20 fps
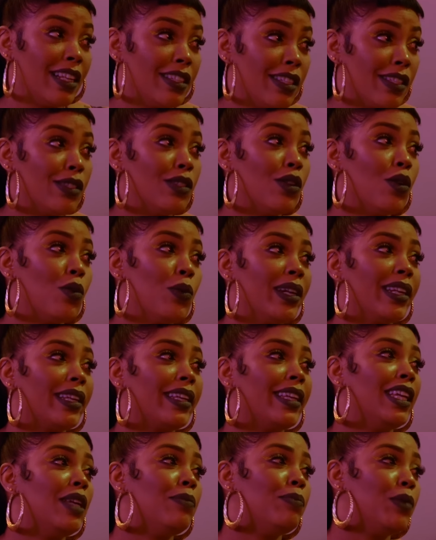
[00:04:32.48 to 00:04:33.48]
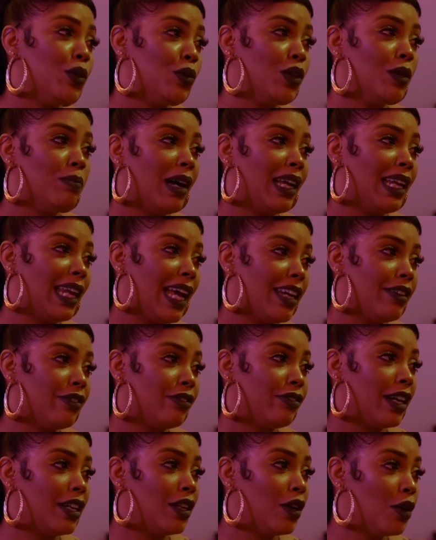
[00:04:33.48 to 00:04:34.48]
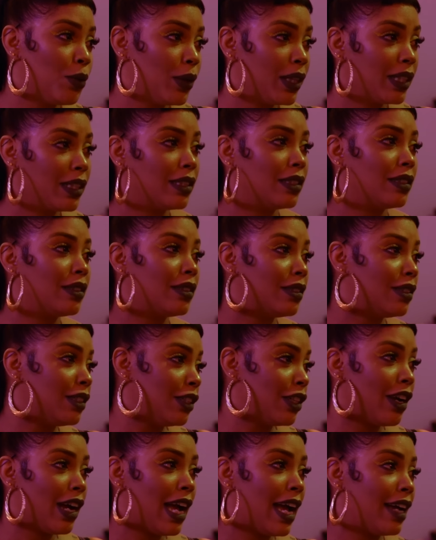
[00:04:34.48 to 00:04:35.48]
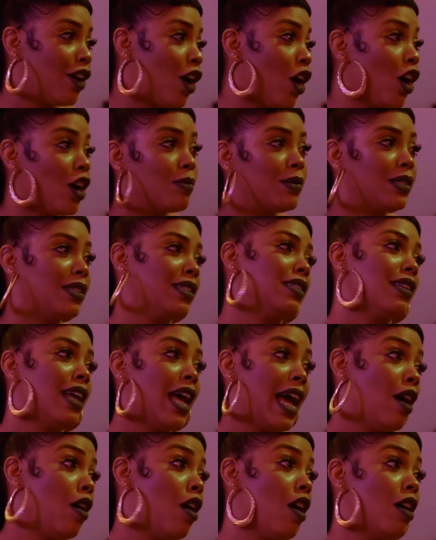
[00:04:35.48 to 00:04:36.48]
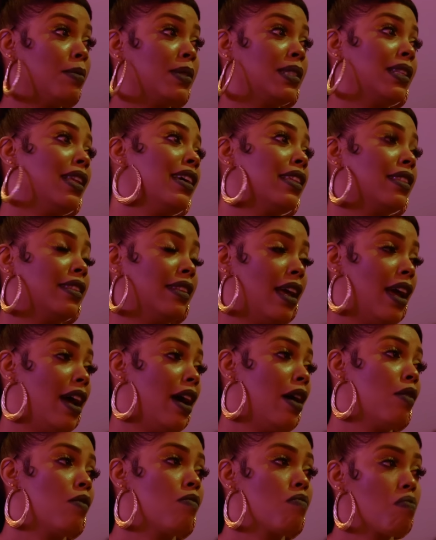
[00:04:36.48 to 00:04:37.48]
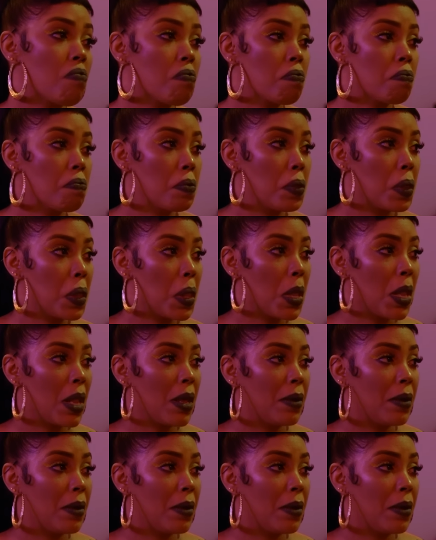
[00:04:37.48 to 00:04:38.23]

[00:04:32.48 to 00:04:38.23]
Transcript: I just know where to keep you in my life. I know where to. You're at arms. At but you arms know what's so now. jacked up about